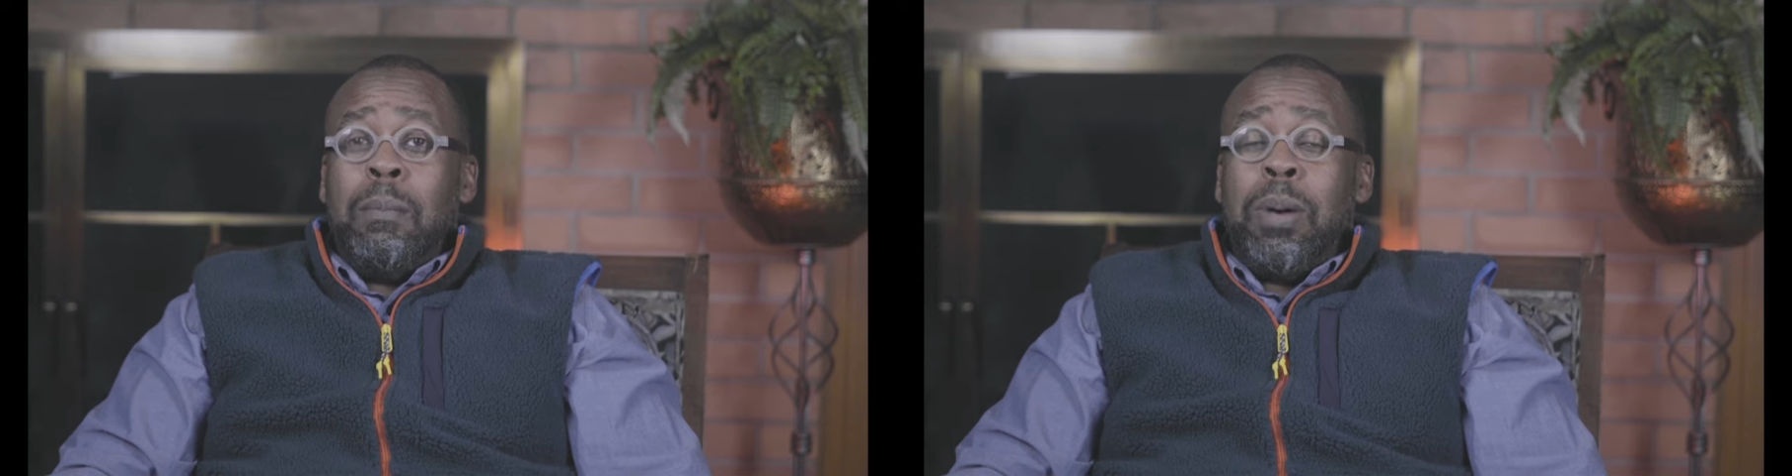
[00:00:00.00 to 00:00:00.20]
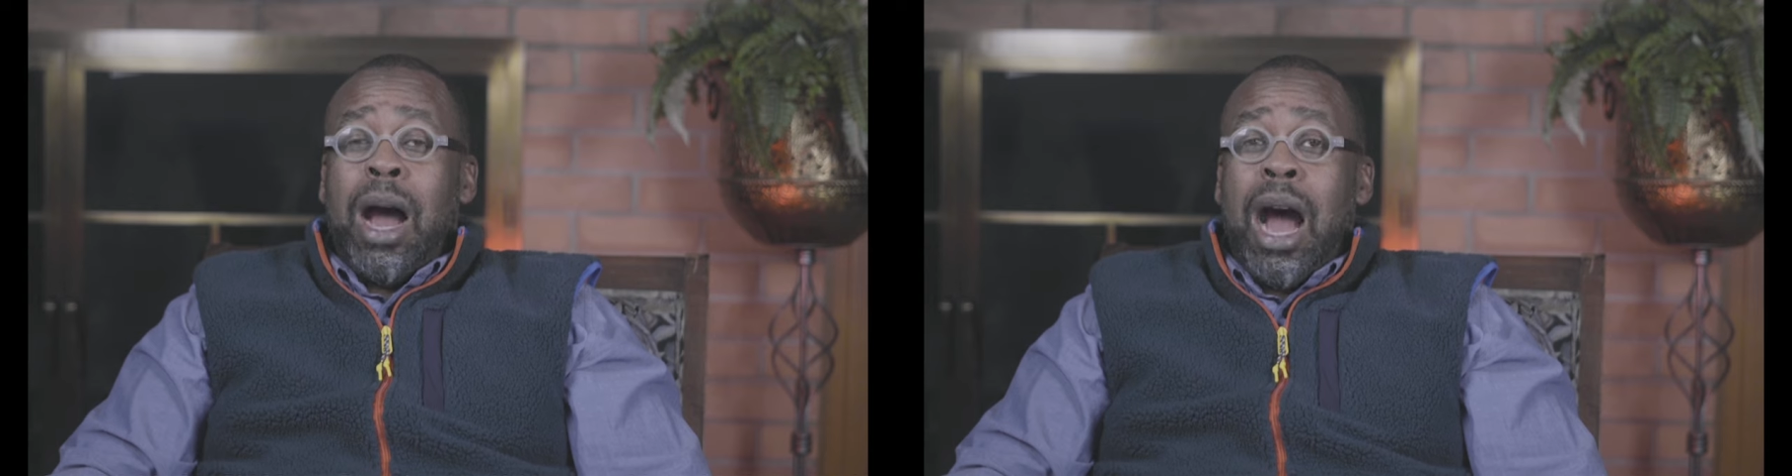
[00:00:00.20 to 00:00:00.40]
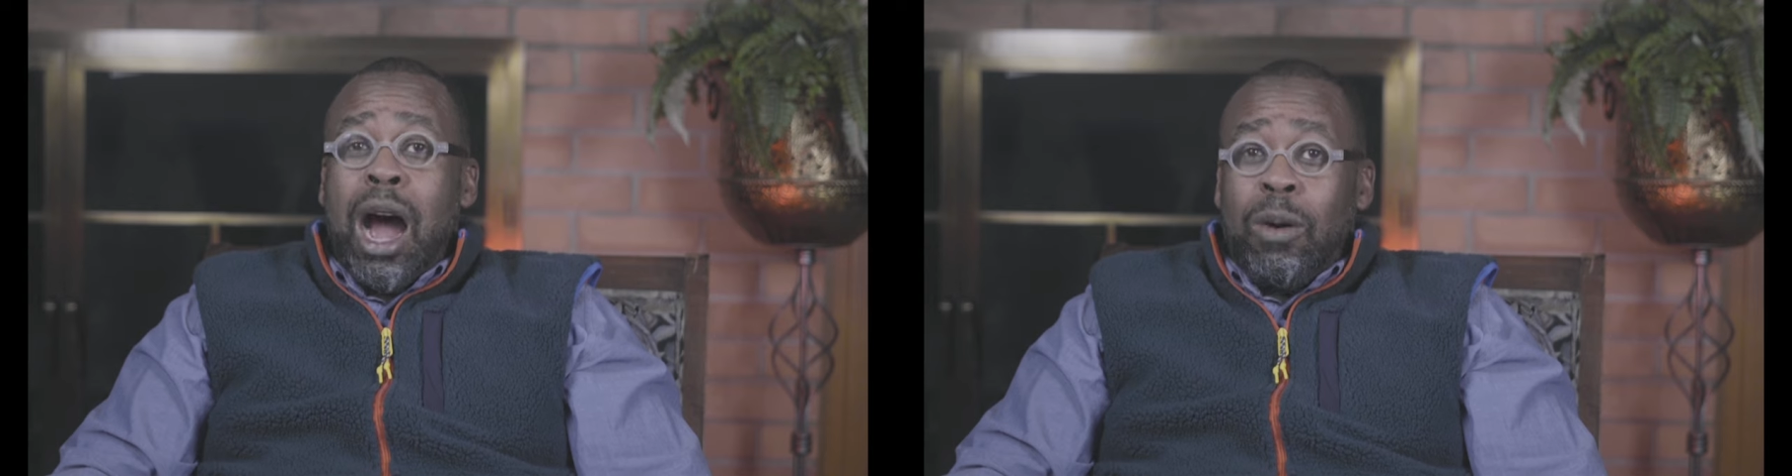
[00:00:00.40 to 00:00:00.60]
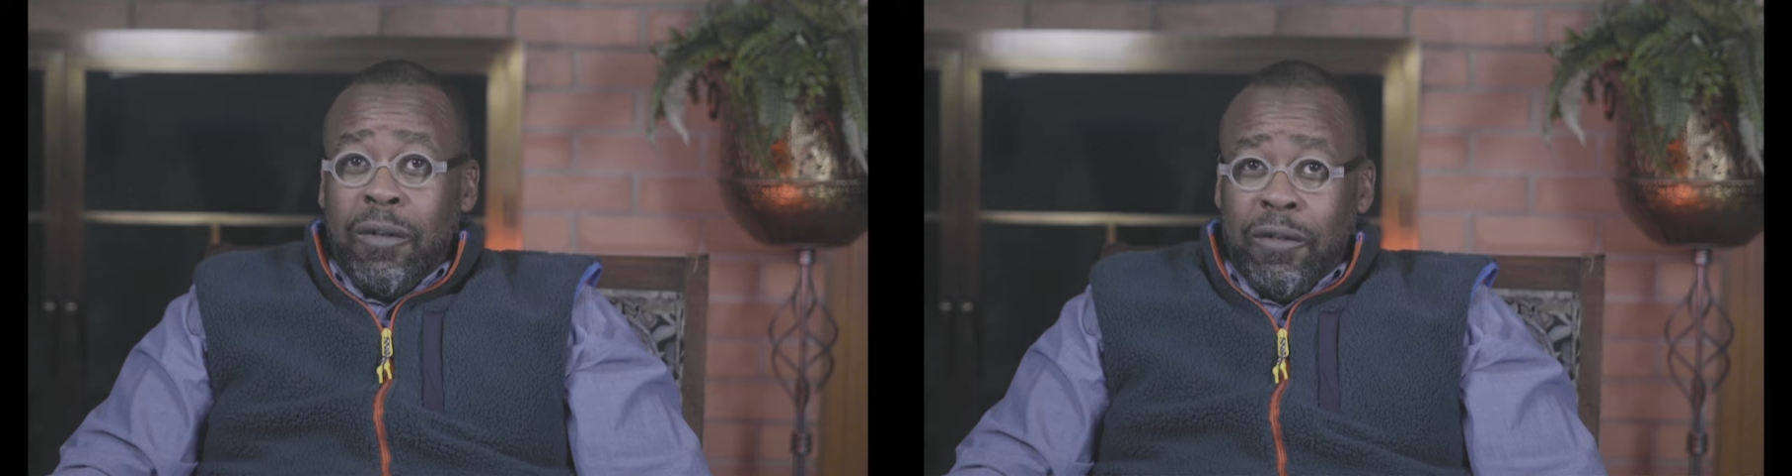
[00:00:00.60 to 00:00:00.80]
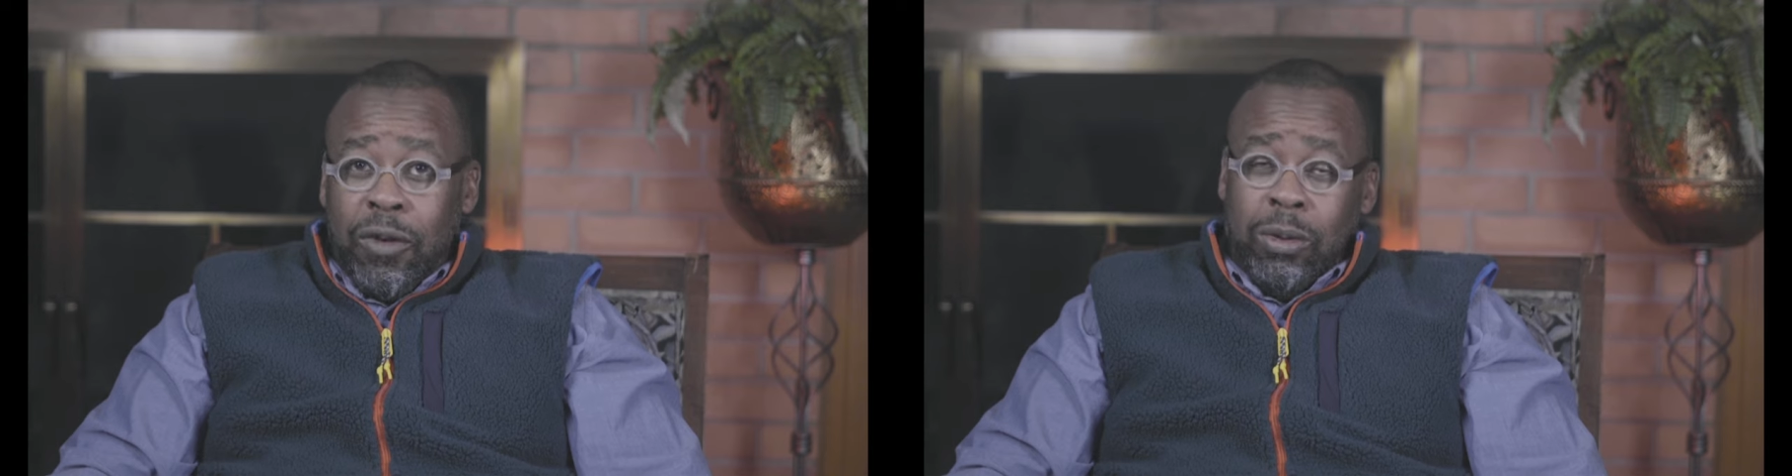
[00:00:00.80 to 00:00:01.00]

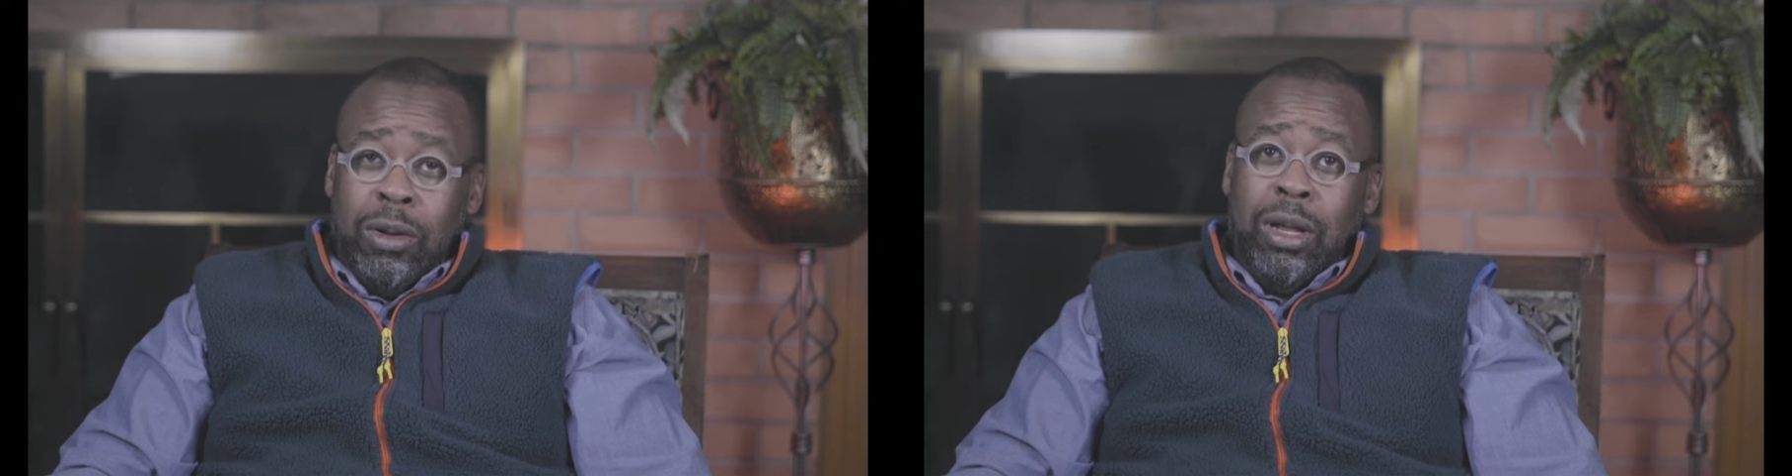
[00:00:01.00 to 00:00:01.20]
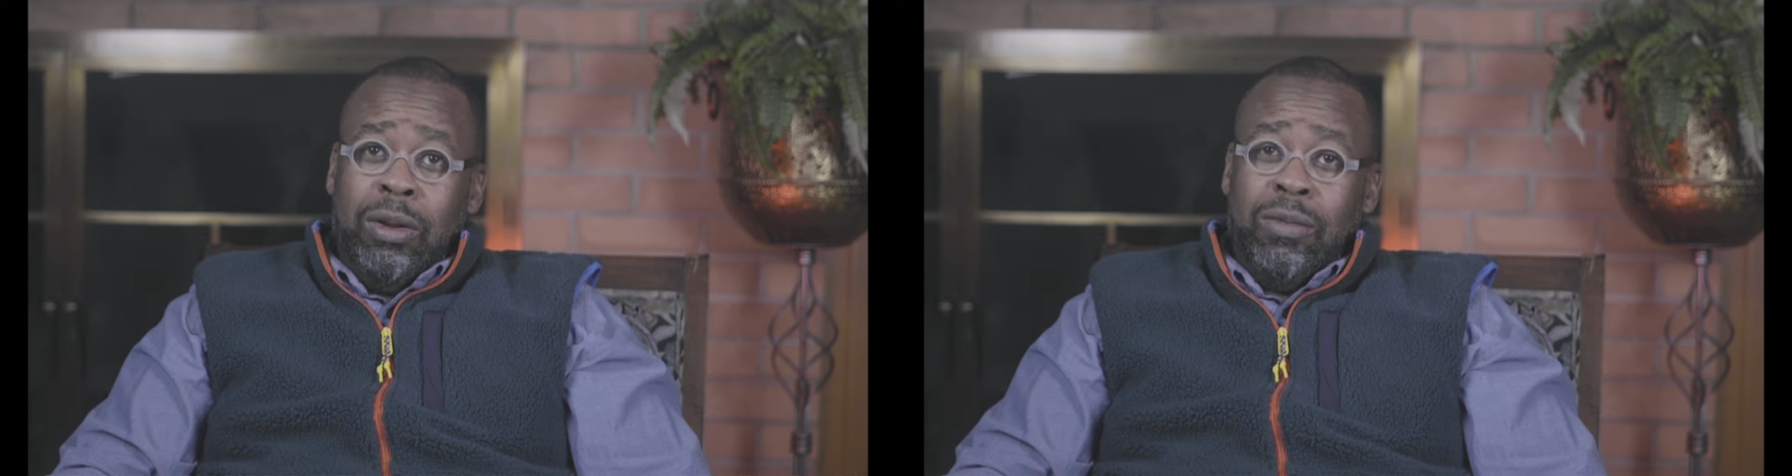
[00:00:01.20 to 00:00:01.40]
powerful